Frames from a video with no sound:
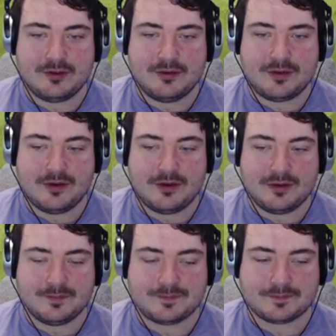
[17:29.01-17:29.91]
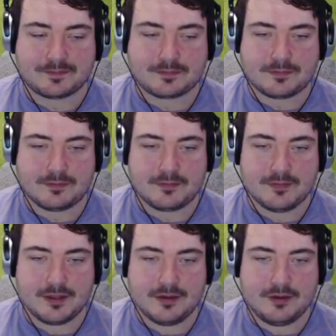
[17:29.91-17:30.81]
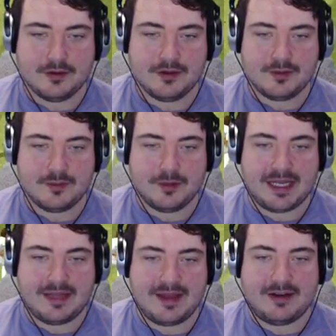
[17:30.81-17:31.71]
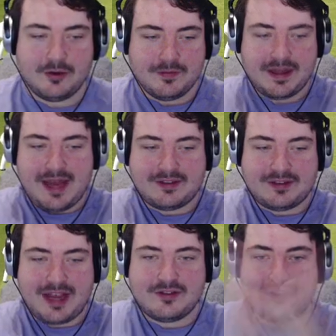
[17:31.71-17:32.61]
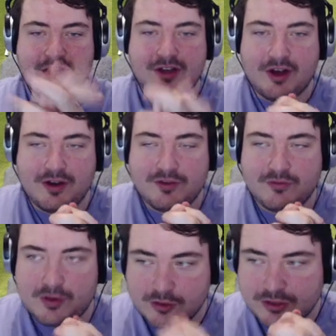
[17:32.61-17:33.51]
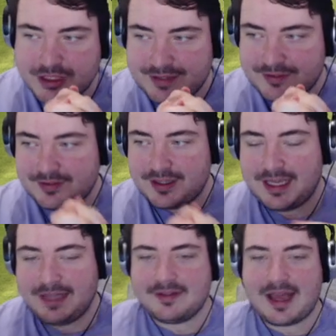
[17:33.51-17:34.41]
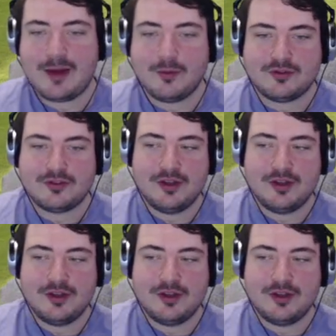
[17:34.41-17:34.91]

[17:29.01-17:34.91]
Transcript: overall. All of them coming in that over. That's edged and gone. Roach is is out.